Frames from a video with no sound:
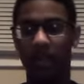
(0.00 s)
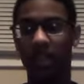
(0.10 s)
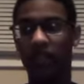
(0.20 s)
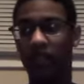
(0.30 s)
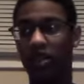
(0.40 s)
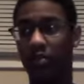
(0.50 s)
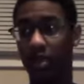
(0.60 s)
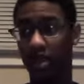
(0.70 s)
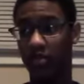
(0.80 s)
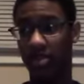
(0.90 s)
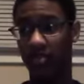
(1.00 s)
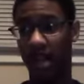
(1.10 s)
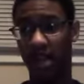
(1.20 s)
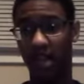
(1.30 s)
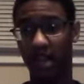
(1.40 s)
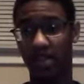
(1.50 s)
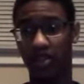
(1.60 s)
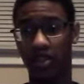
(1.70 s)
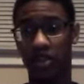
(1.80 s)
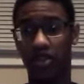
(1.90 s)
even the Penguins of
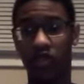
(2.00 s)
Madagascar.